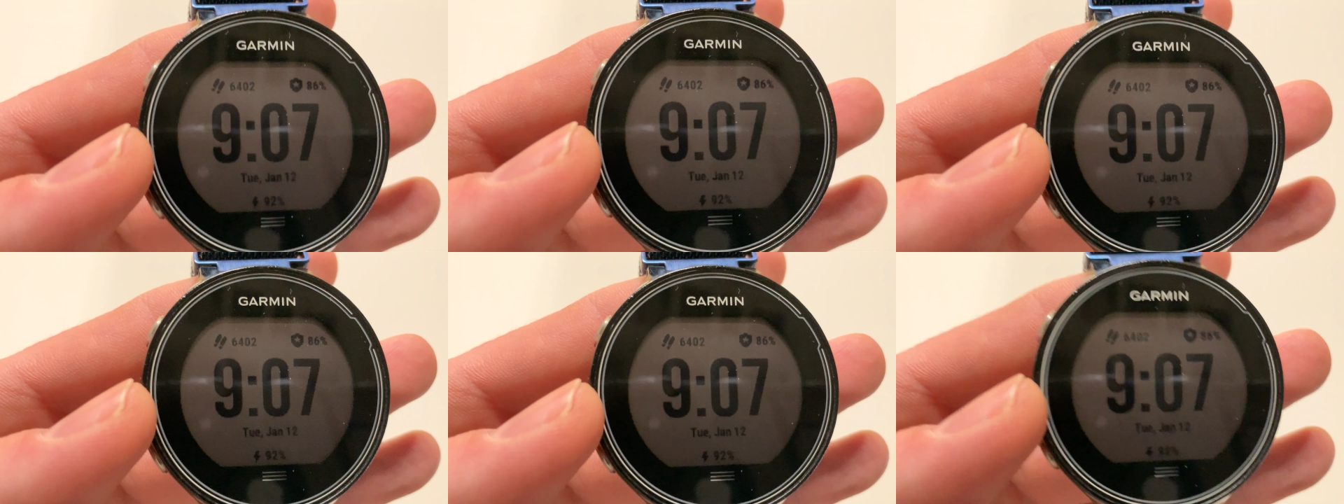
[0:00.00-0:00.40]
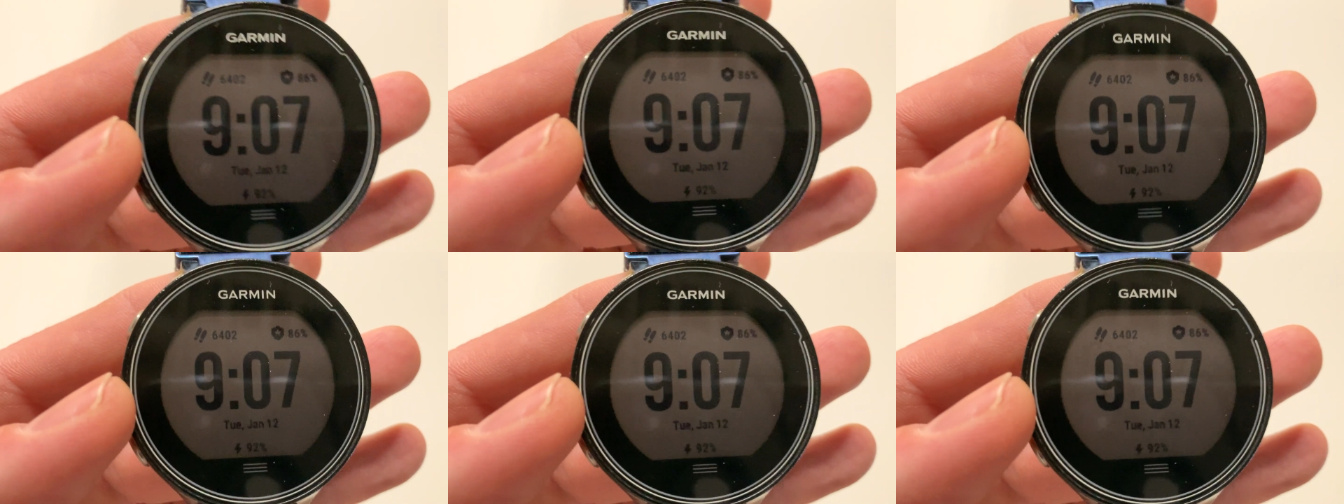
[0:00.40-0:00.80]

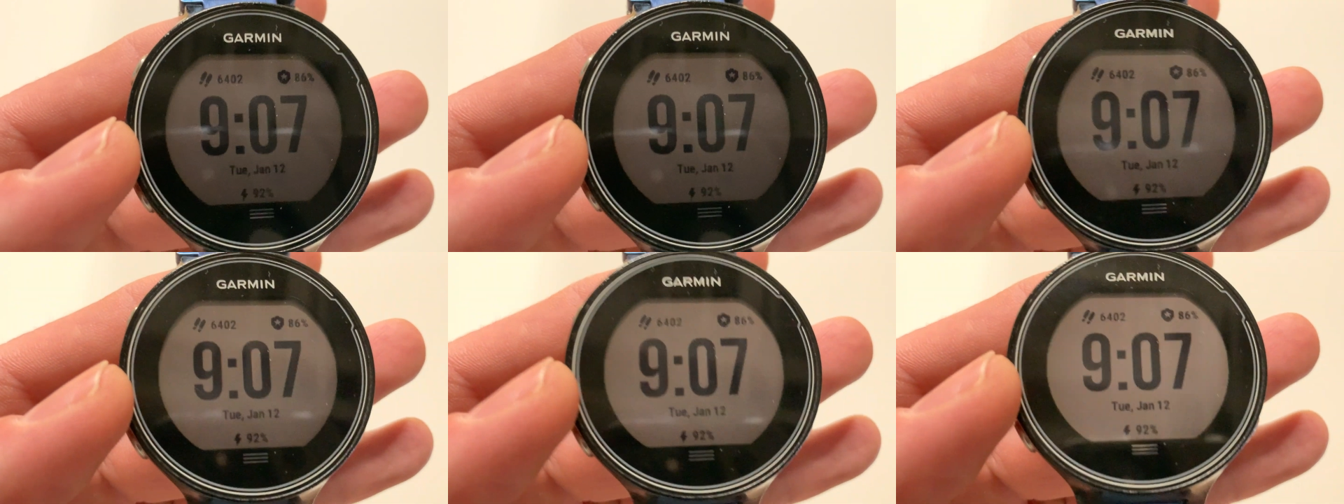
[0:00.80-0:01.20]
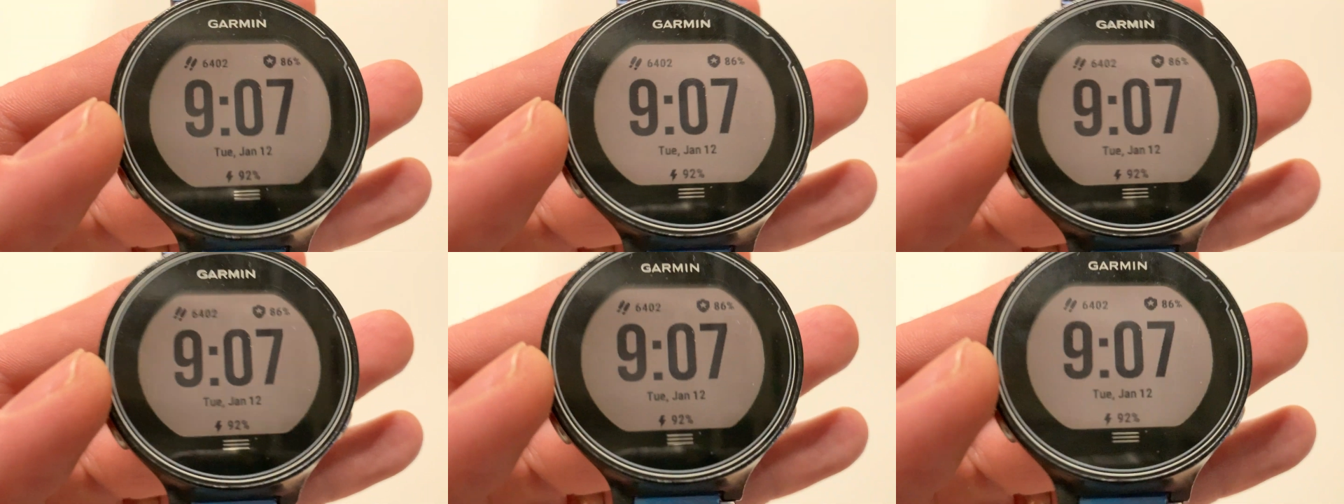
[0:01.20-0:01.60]
Bluetooth connected to it,
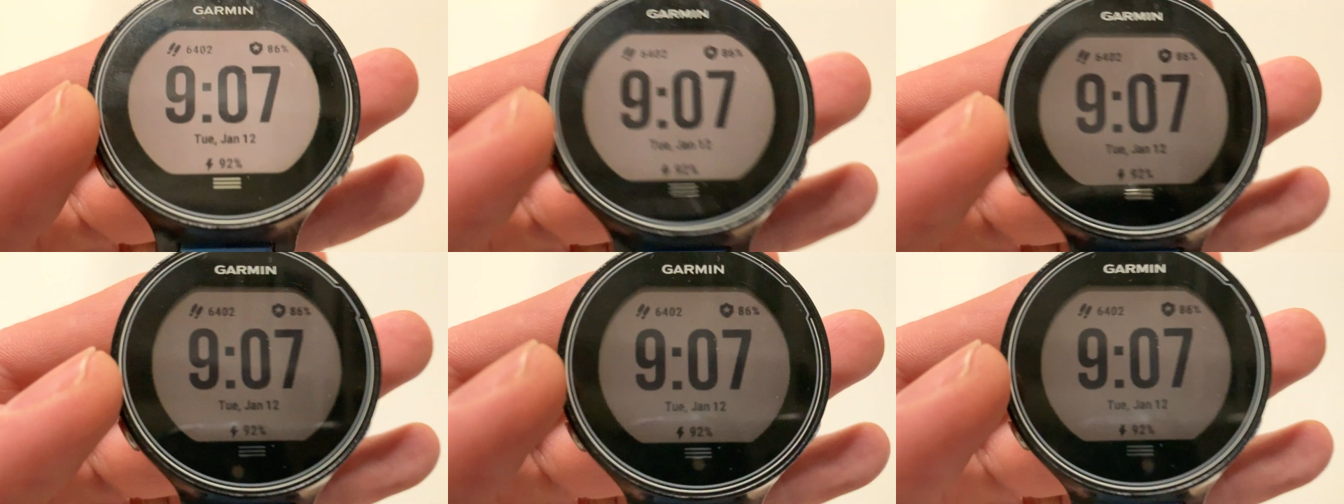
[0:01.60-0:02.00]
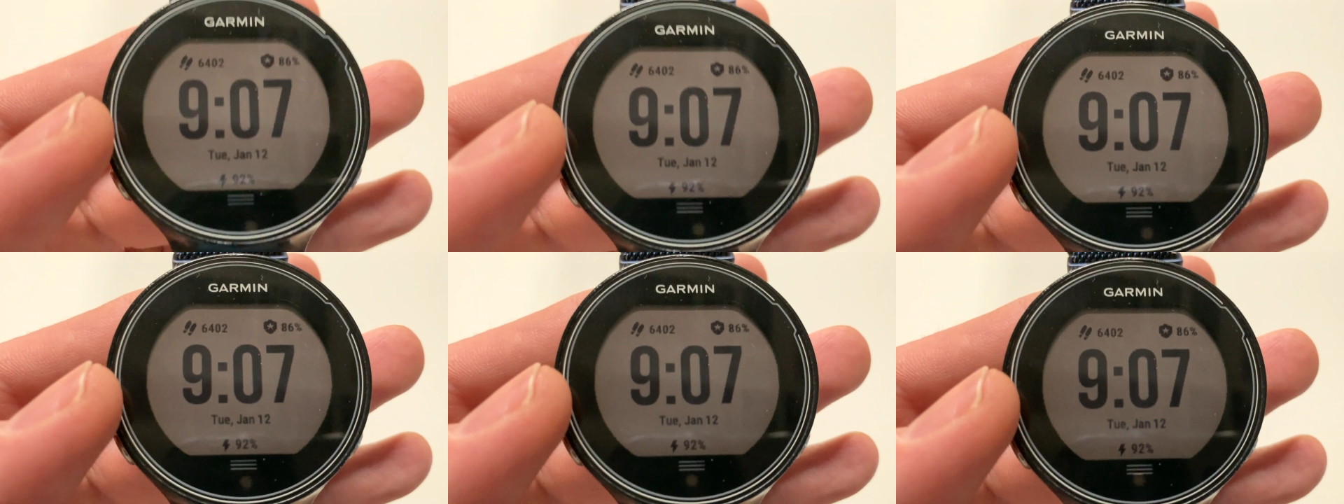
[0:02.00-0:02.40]
which
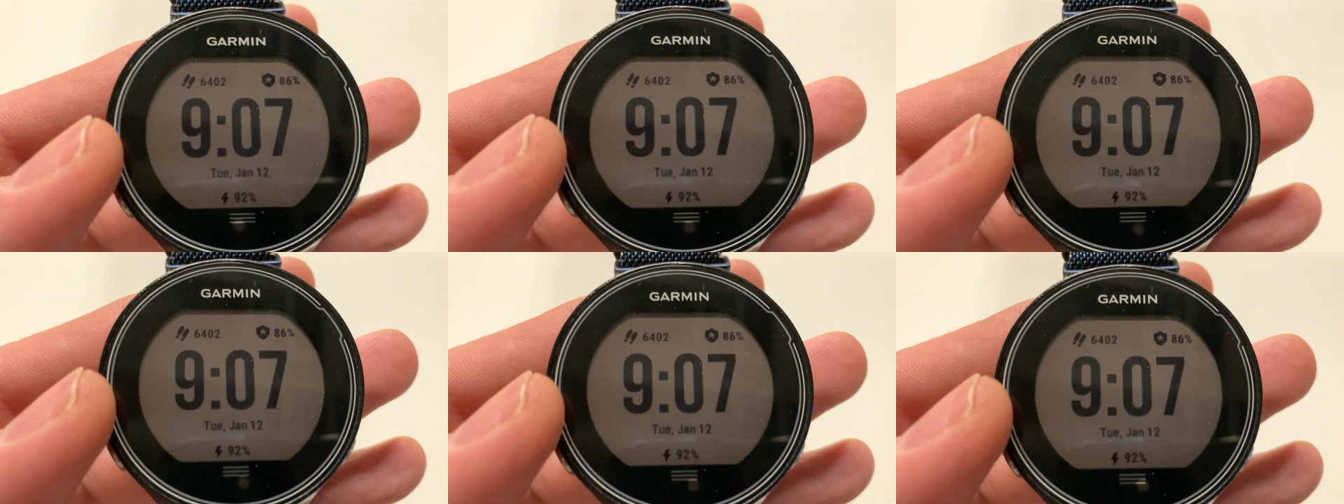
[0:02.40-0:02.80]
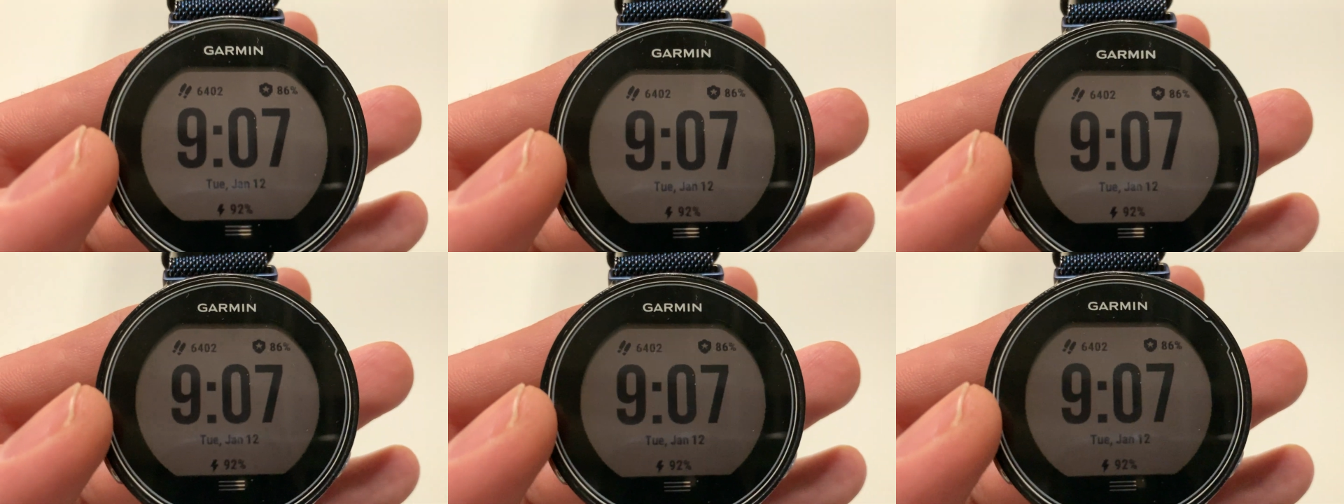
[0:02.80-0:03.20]
then
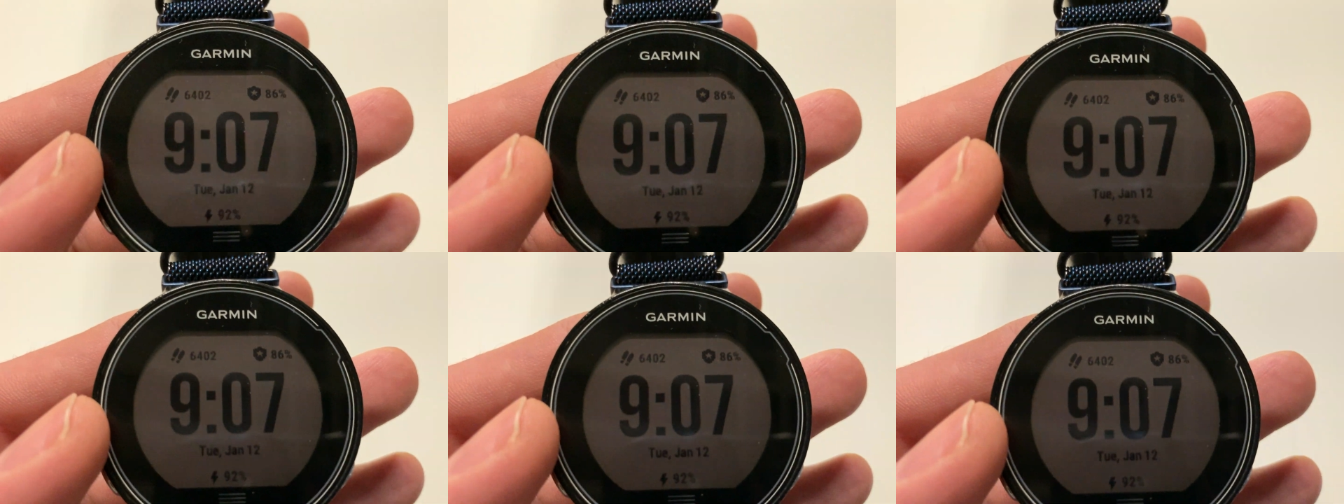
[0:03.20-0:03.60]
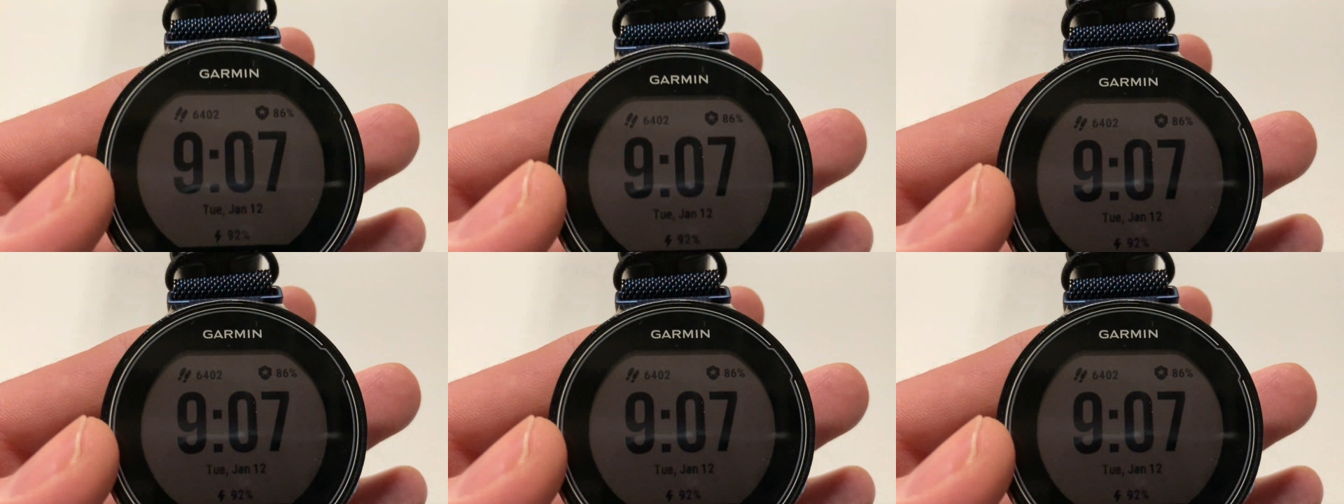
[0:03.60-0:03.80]
would allow